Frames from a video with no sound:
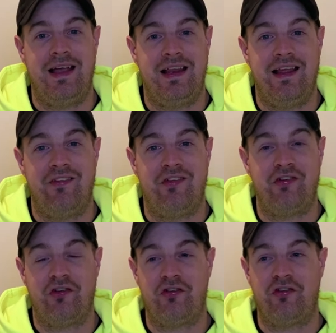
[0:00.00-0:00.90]
it is.
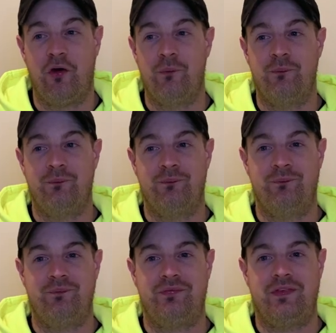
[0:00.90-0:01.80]
It's just
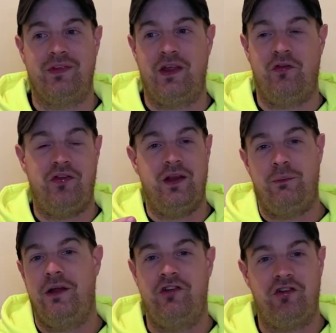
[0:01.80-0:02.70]
something that you see in a
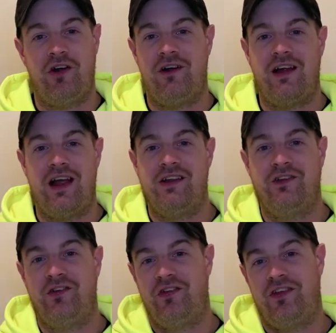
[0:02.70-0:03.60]
picture and
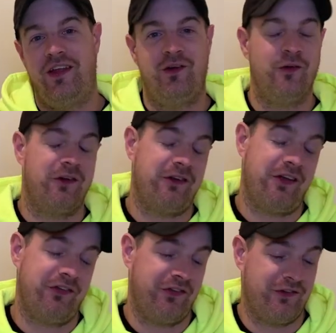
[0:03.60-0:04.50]
you just see it going
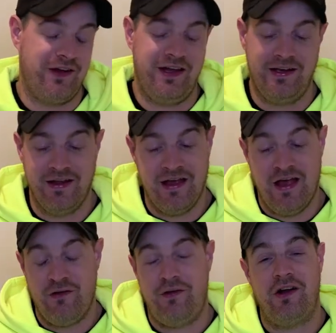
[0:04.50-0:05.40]
across the screen.
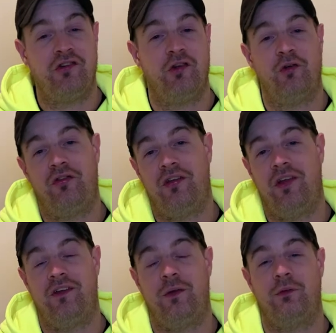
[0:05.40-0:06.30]
Fair dues
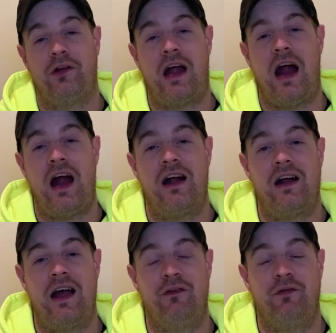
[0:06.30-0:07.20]
to
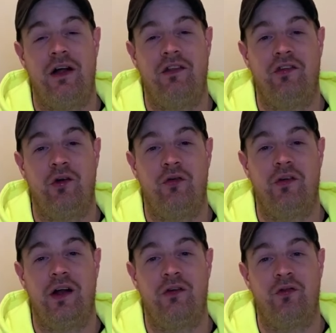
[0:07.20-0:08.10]
dipyourcar and Fonzie over
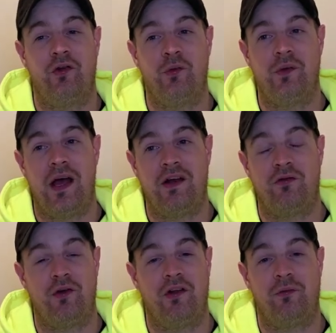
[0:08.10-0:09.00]
there for doing that
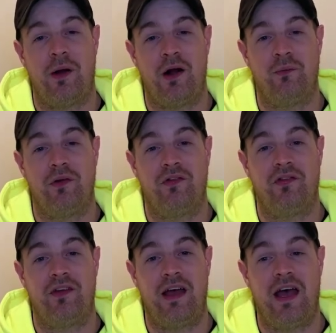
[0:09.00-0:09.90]
for an
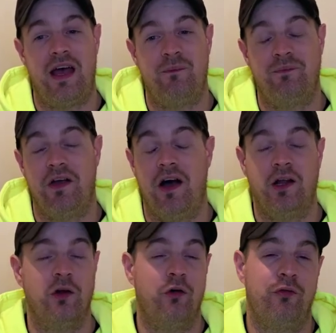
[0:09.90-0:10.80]
experiment.
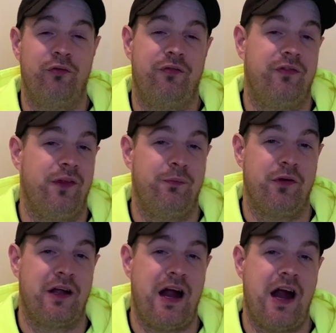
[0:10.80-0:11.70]
I love
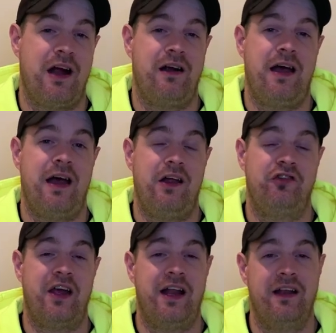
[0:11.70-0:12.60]
dipyourcar
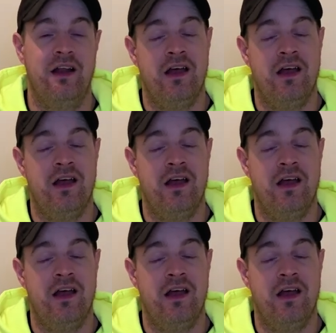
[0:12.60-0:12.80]
channel.